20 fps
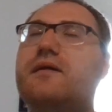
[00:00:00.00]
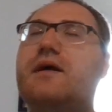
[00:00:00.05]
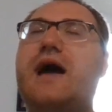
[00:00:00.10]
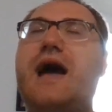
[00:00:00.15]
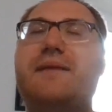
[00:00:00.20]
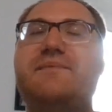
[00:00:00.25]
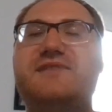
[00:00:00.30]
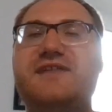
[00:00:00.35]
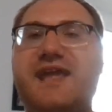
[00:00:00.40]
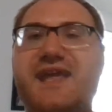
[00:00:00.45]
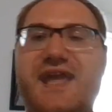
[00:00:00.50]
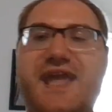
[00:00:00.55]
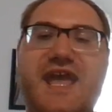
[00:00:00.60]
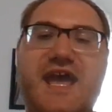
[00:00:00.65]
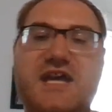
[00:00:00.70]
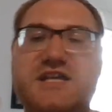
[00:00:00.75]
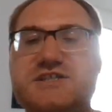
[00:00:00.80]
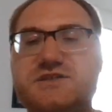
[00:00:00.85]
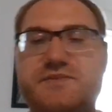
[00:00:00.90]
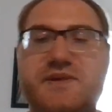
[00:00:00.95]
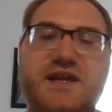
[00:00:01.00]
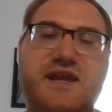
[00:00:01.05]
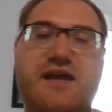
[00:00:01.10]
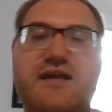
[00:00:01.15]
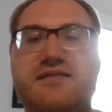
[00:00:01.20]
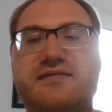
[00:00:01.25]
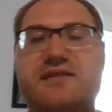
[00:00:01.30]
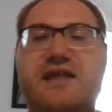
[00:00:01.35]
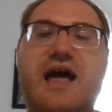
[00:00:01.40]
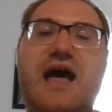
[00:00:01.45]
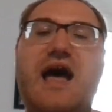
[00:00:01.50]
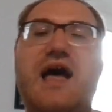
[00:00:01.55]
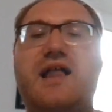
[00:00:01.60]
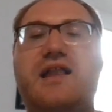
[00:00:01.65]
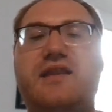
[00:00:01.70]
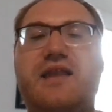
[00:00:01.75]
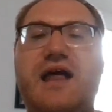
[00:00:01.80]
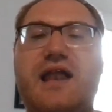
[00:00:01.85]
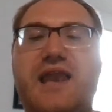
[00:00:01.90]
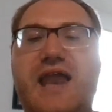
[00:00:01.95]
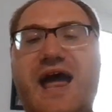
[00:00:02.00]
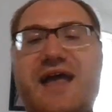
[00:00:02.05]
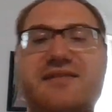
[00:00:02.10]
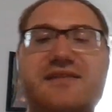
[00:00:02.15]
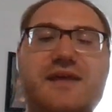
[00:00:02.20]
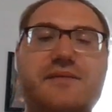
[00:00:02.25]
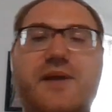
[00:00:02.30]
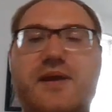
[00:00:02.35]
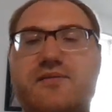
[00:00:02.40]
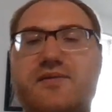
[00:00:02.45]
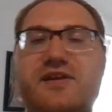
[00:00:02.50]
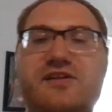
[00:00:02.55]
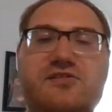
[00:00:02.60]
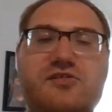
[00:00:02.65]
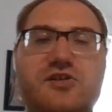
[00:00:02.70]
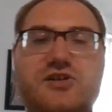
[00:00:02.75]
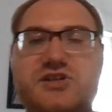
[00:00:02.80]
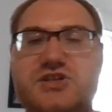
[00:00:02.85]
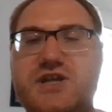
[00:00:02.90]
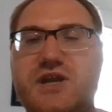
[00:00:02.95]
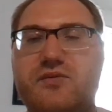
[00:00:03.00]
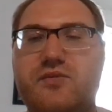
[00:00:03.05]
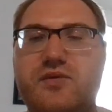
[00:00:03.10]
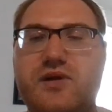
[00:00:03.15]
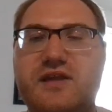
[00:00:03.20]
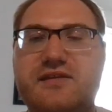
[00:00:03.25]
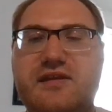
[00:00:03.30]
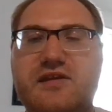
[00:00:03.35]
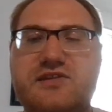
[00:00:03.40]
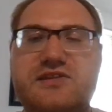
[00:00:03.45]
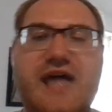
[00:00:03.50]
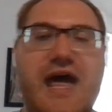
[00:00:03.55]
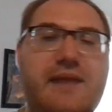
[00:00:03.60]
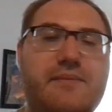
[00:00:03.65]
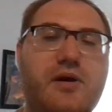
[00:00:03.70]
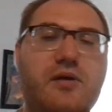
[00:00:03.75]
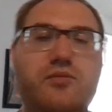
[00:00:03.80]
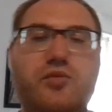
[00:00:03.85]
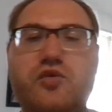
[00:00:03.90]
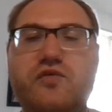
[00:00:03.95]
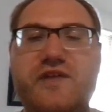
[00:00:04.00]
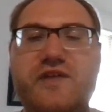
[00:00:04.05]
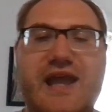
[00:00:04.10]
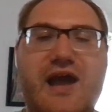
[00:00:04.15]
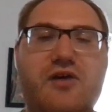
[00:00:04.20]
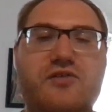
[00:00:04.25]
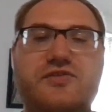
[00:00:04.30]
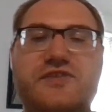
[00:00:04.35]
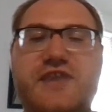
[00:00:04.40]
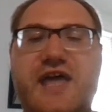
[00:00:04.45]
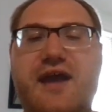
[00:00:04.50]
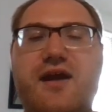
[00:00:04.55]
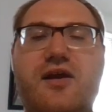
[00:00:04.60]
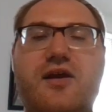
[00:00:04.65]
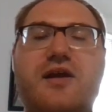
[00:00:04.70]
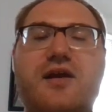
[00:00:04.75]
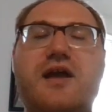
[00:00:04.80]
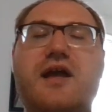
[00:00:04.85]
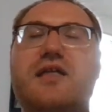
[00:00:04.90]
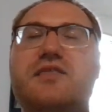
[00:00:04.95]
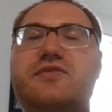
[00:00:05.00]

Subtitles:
I'm saying ish because last time I researched it because I thought about moving out there,